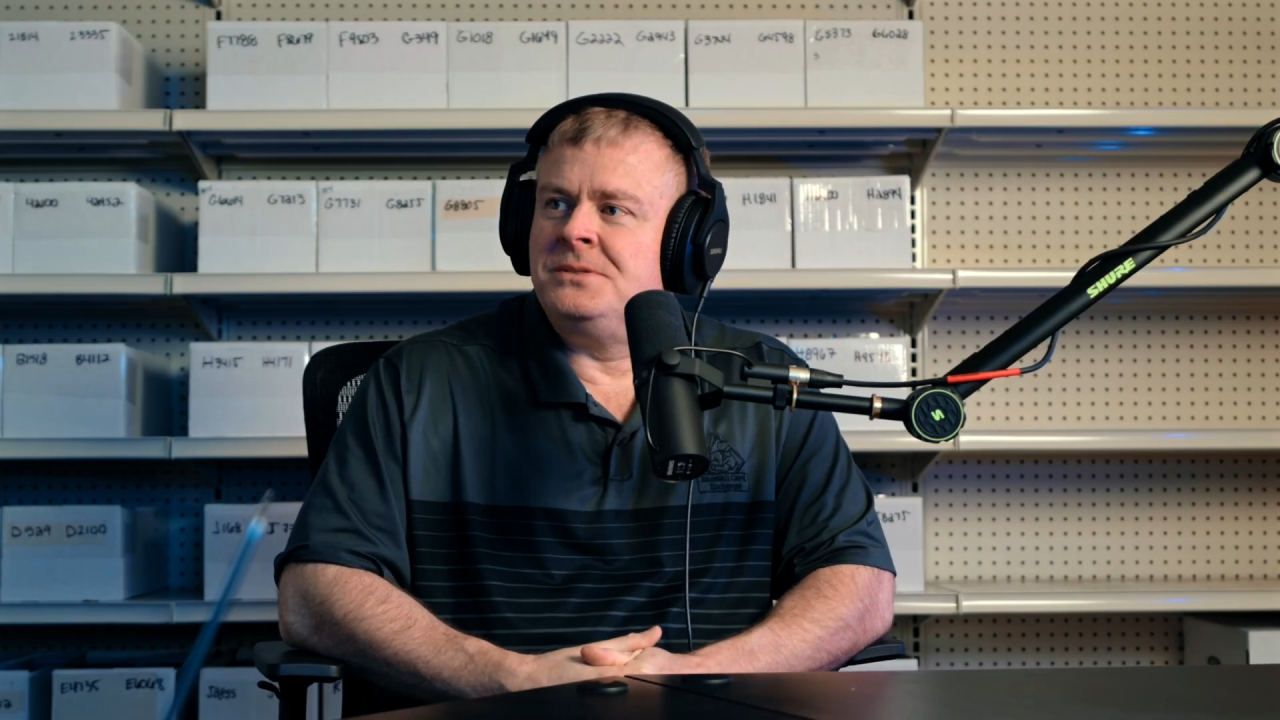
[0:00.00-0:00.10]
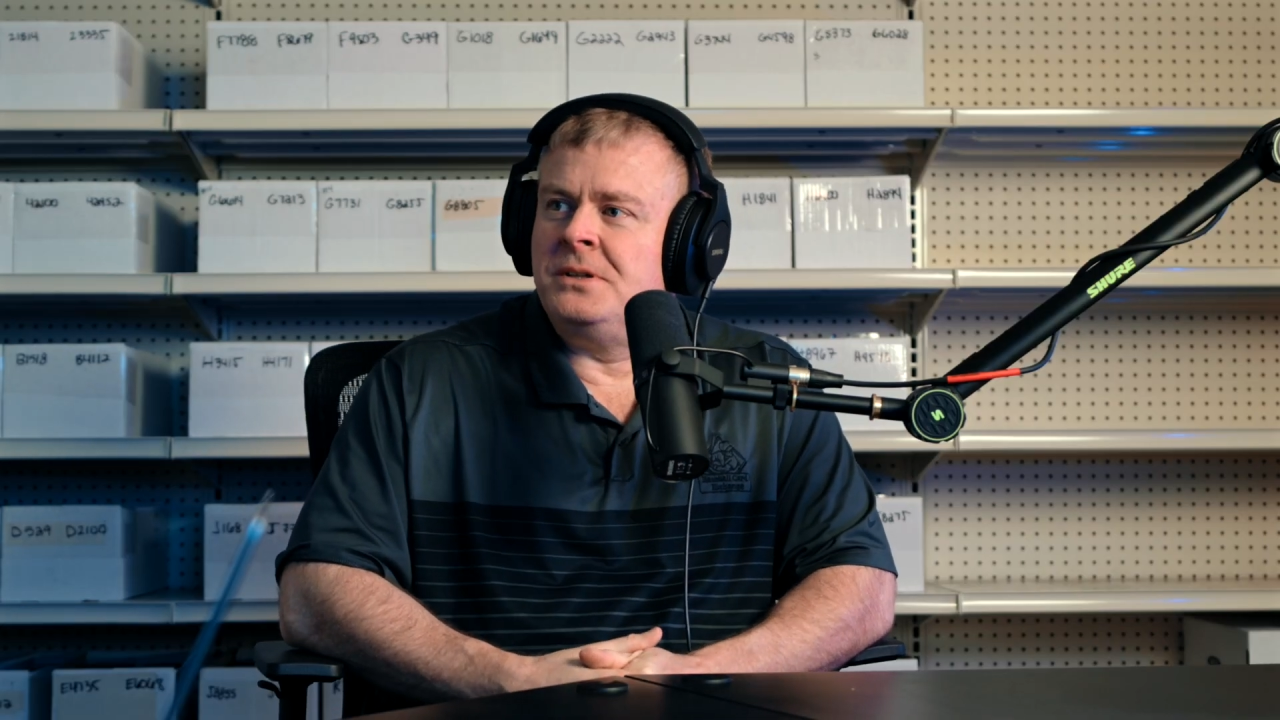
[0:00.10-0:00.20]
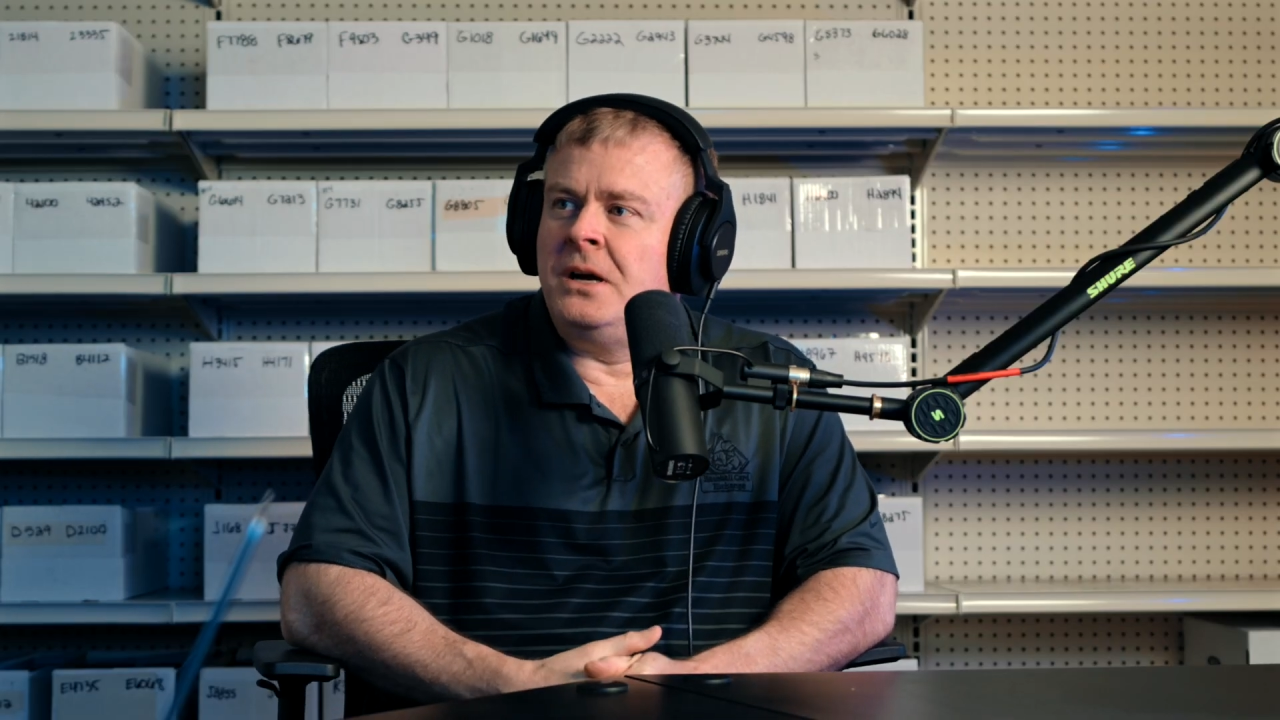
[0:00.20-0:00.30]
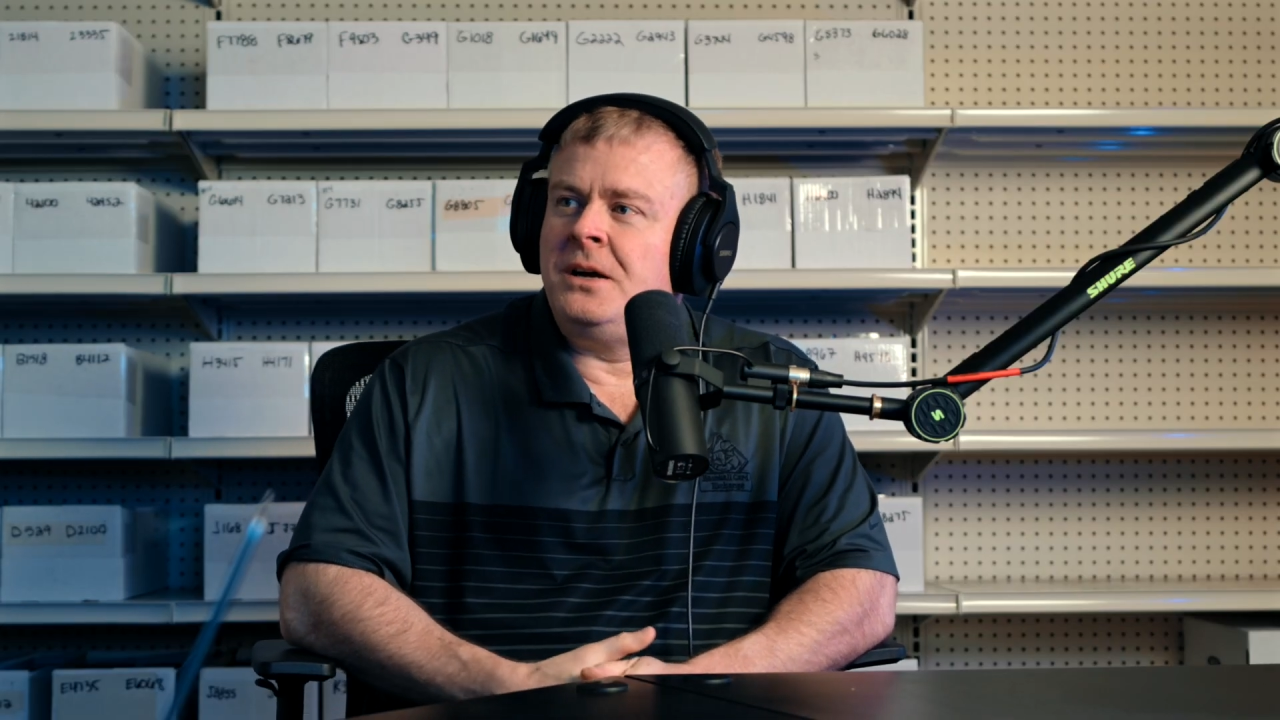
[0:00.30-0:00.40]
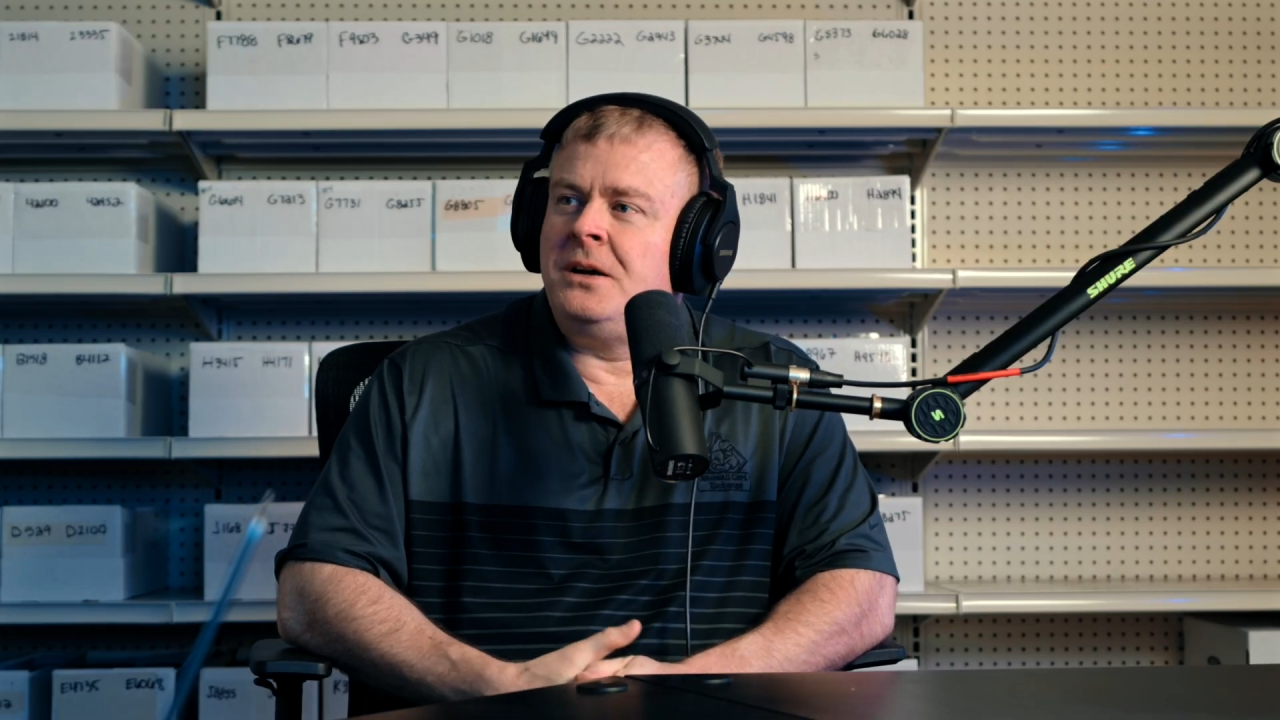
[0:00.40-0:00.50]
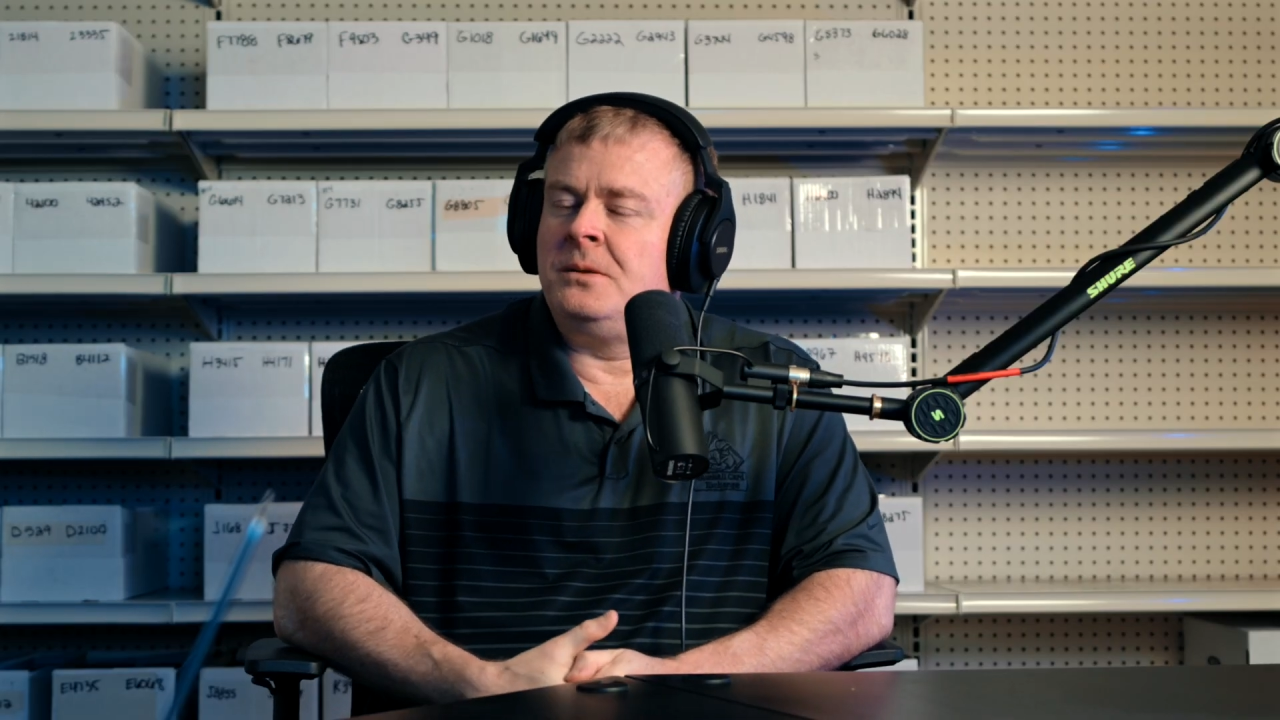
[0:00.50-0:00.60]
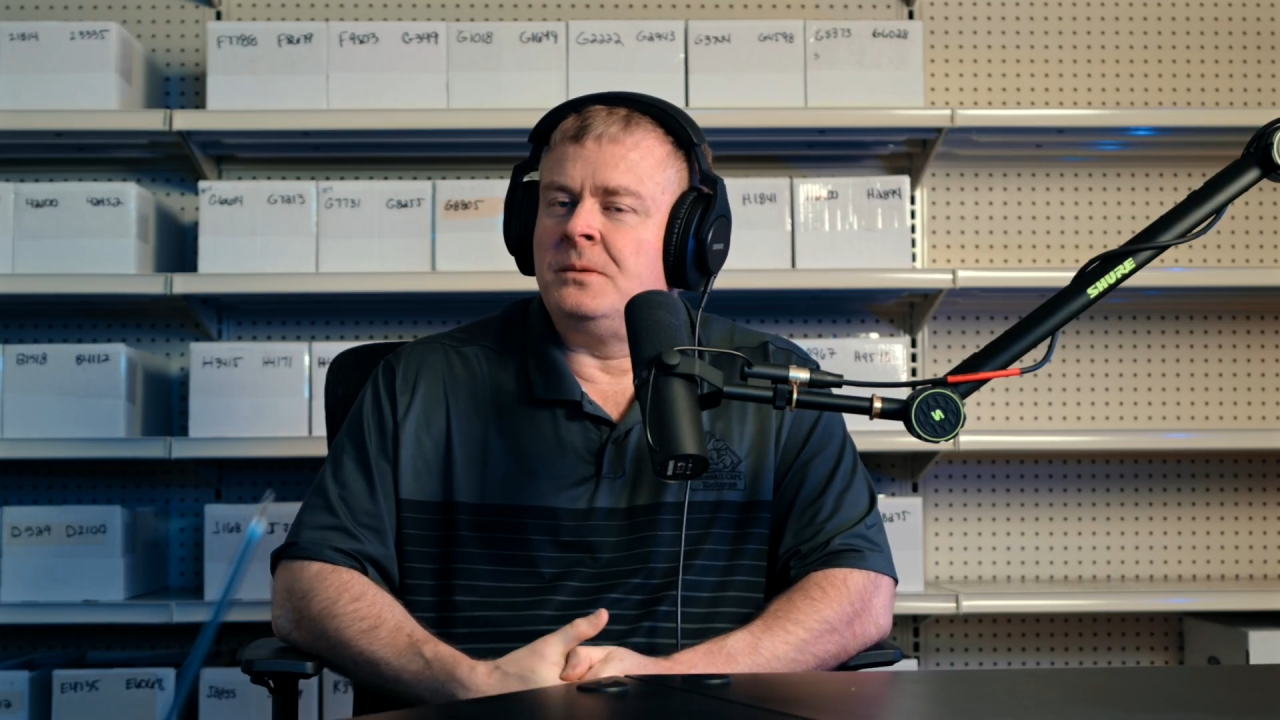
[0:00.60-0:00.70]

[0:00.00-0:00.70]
a